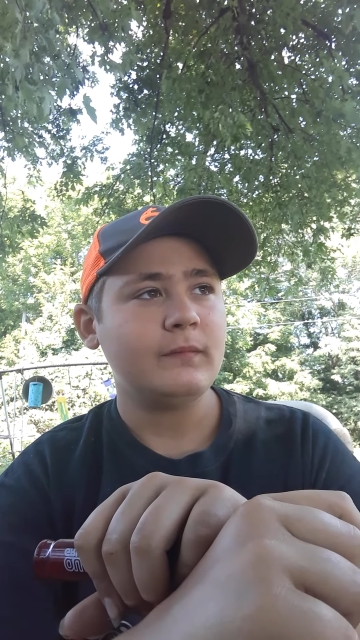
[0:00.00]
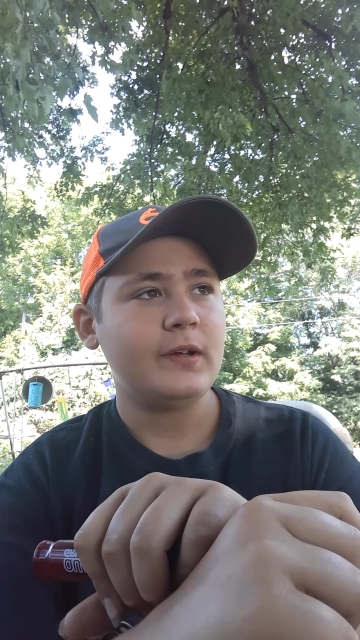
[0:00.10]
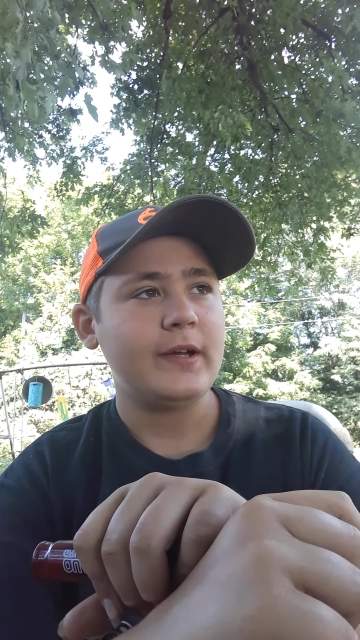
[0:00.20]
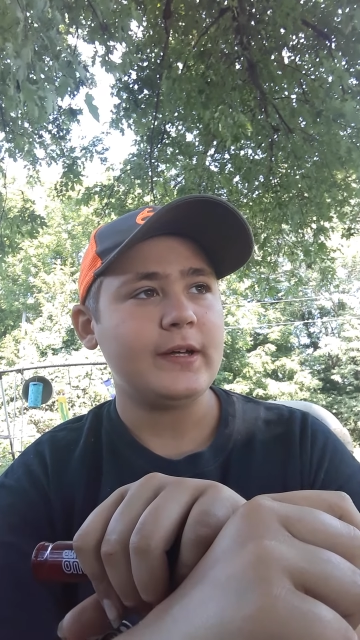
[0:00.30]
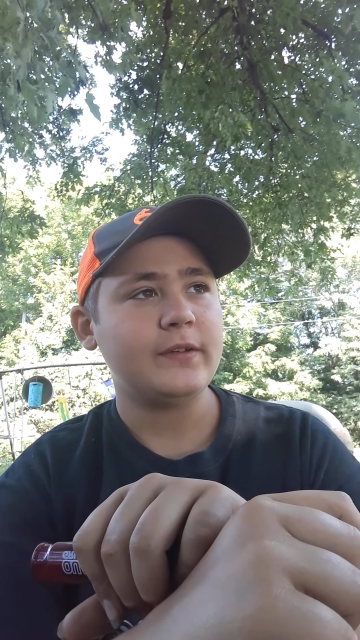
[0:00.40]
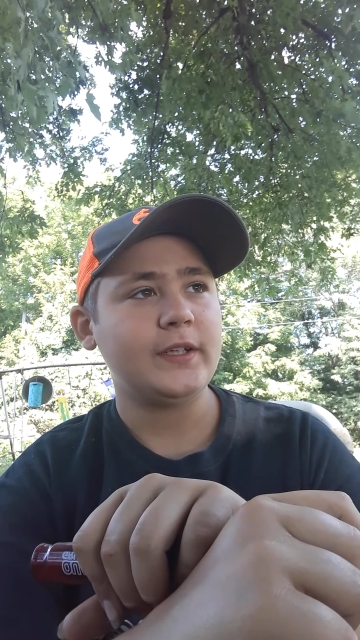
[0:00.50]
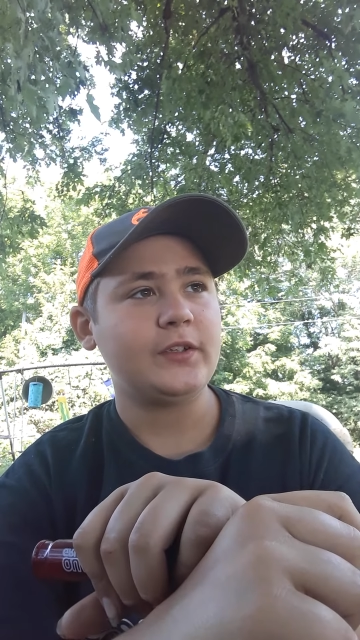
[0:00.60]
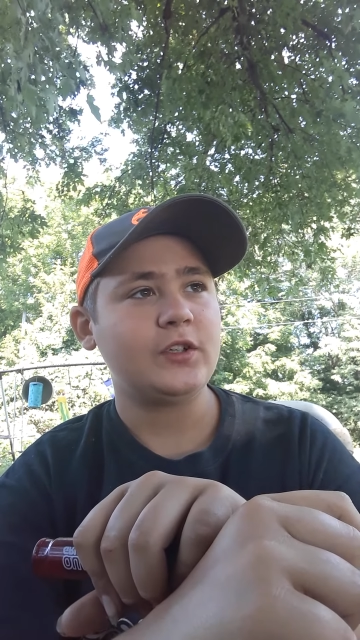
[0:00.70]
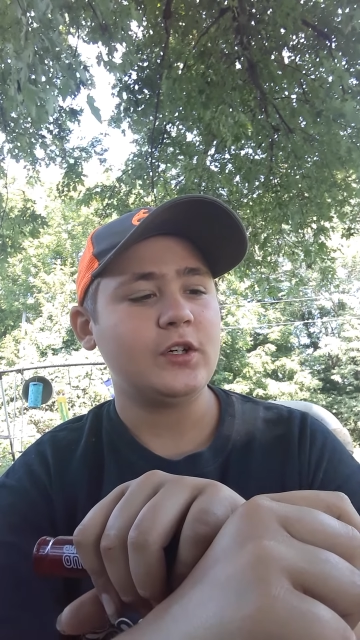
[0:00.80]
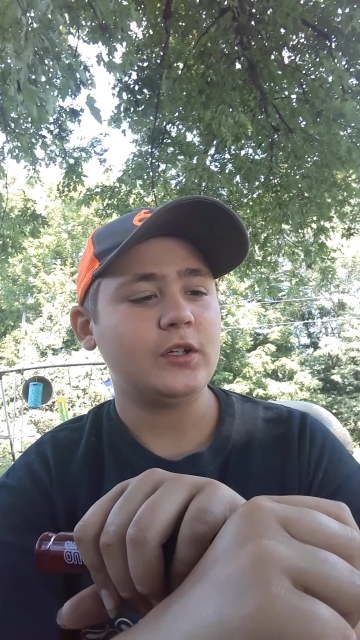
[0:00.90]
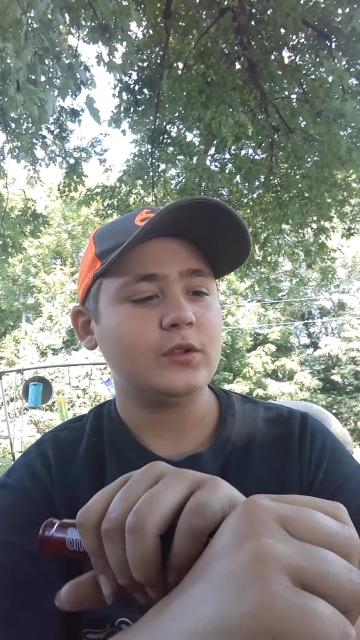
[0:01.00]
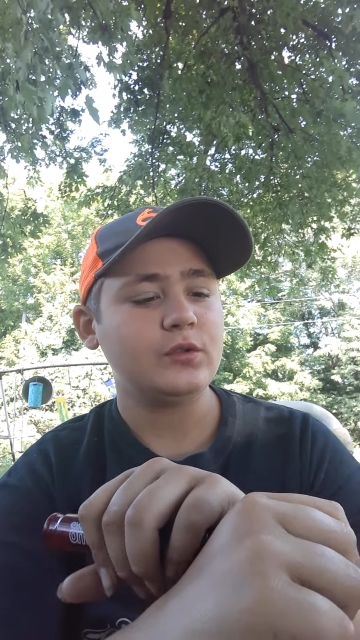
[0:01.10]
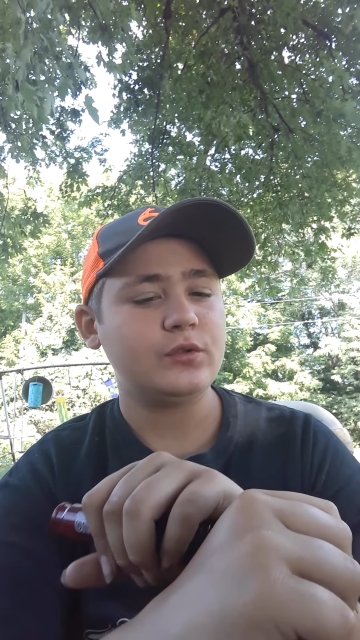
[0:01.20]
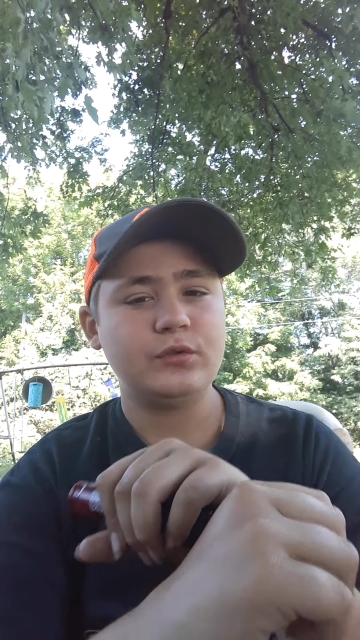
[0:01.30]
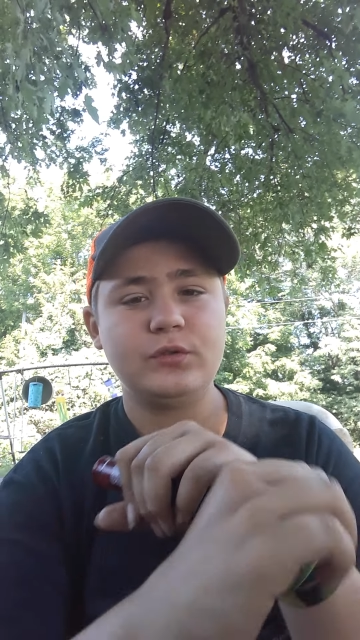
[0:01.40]
Yeah, thanks, car.
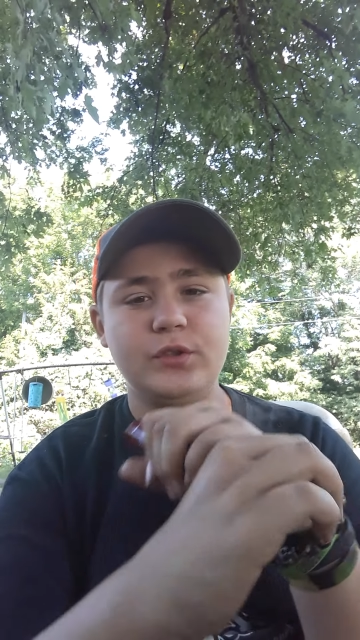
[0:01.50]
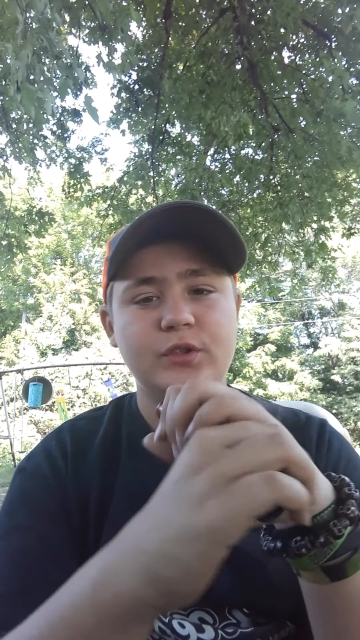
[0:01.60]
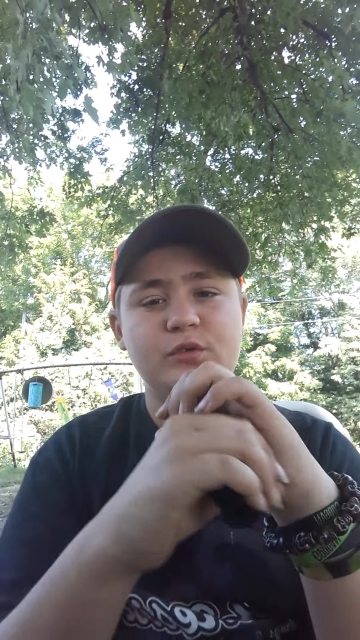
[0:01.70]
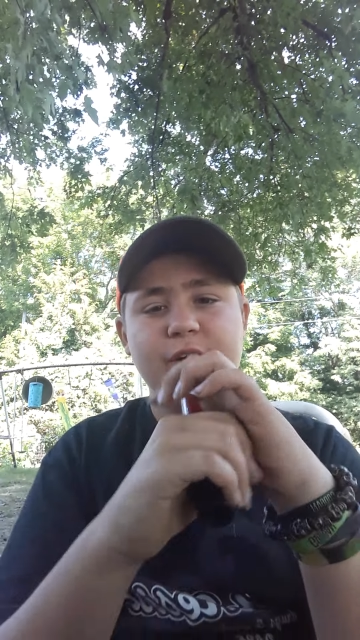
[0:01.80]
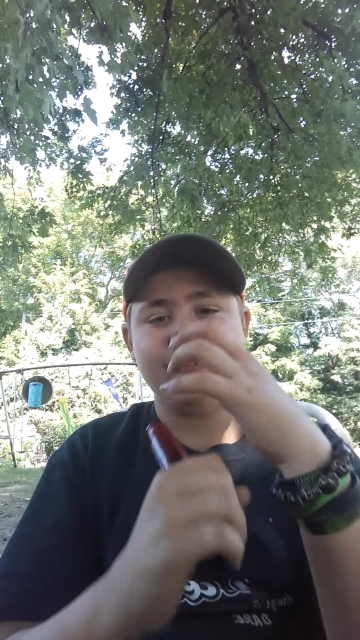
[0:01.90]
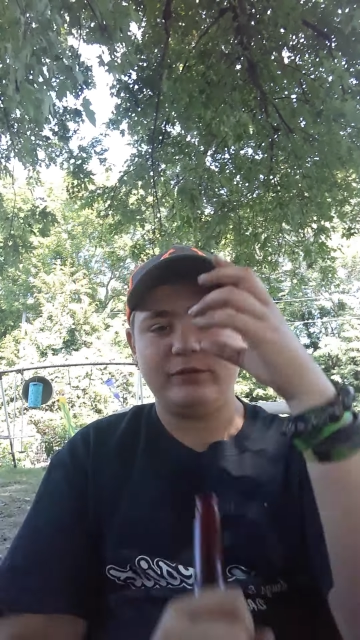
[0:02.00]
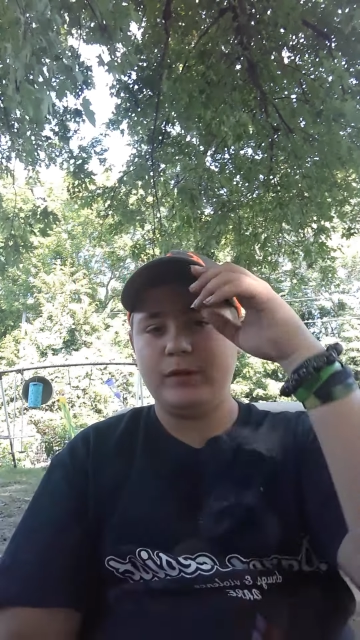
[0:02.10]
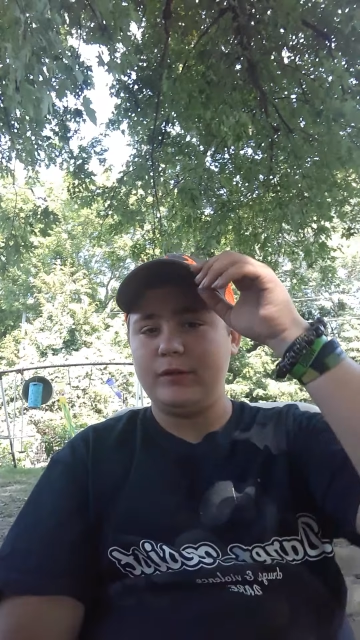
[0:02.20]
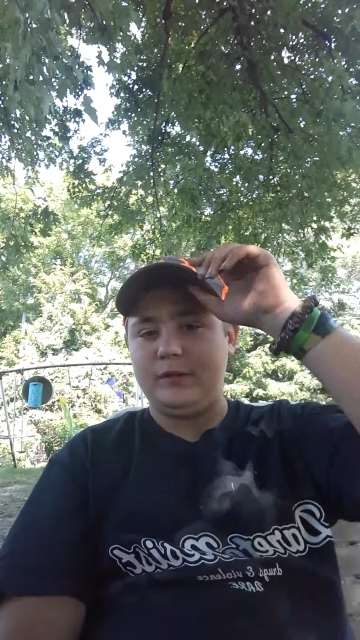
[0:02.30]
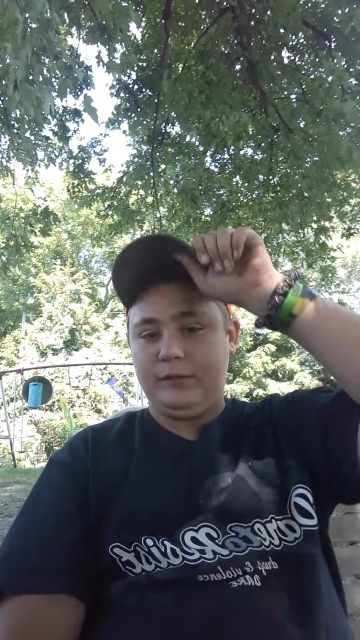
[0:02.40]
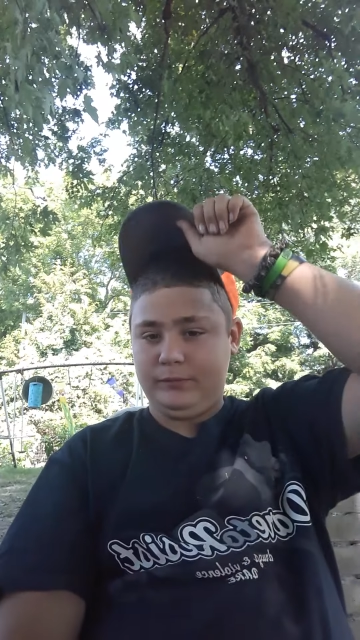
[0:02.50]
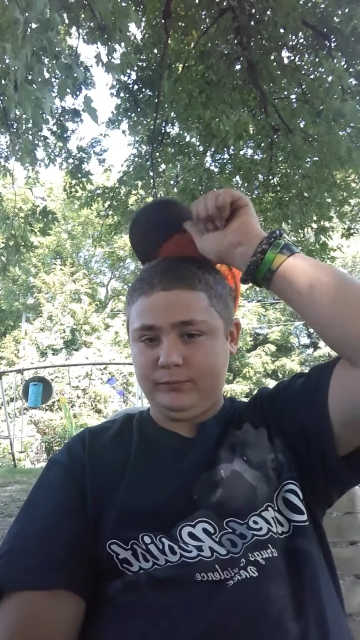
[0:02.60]
Just drives right on.